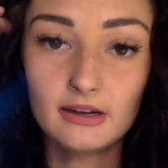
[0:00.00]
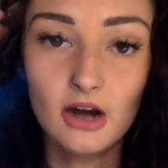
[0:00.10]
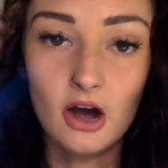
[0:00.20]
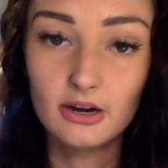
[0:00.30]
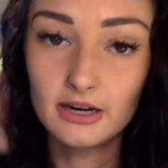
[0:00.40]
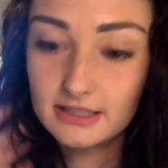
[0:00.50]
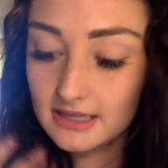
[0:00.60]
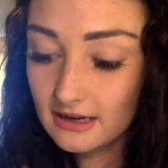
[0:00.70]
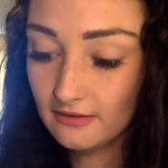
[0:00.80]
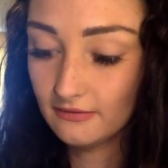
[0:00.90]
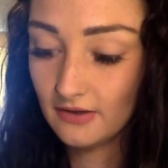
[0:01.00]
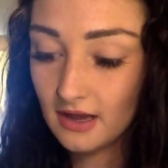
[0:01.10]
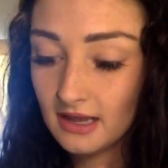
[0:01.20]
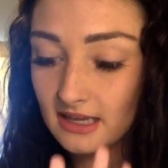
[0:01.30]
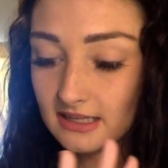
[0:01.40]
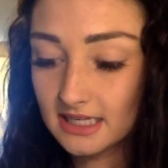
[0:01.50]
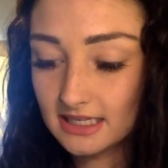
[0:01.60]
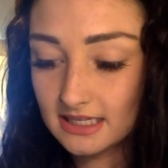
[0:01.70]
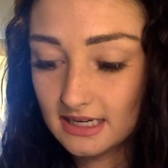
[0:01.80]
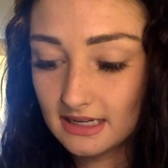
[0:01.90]
cognitive
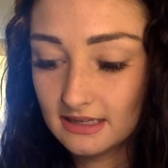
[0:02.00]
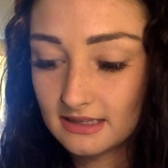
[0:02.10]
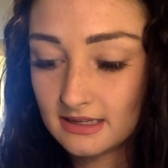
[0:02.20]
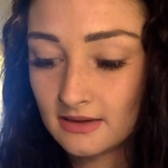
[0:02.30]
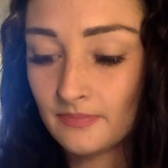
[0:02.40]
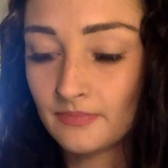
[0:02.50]
dissonance.